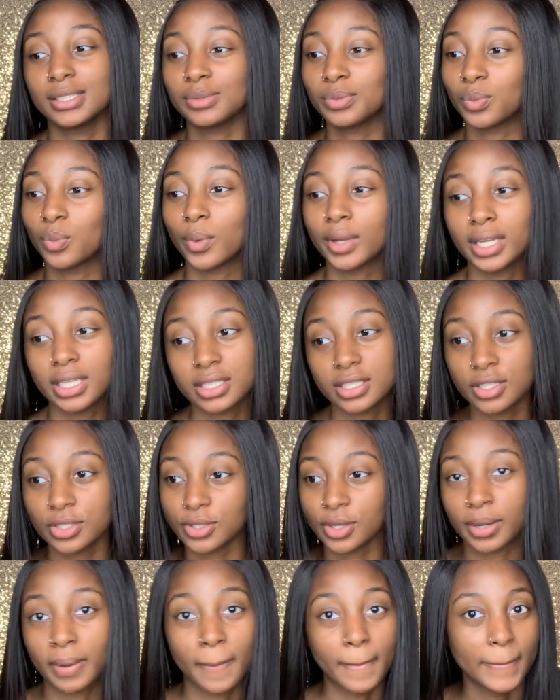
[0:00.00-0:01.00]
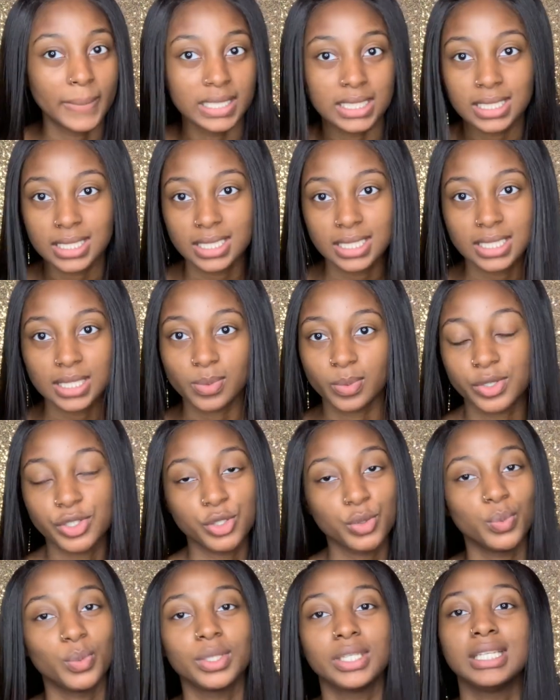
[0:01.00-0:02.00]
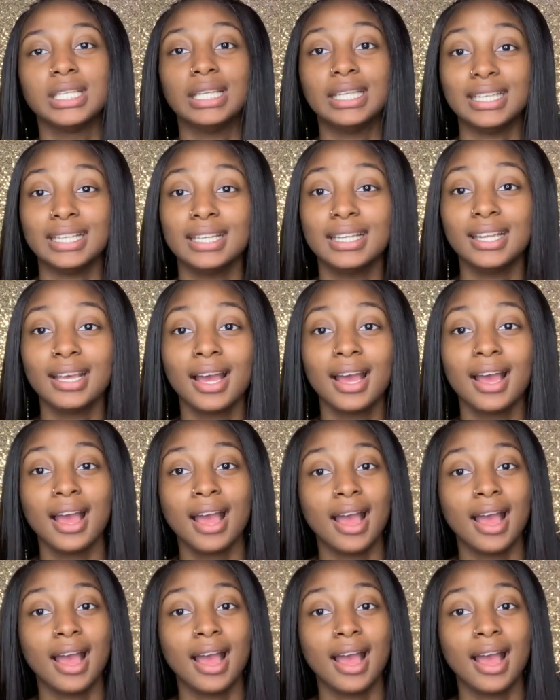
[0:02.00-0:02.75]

wanting to start a business, which you would need.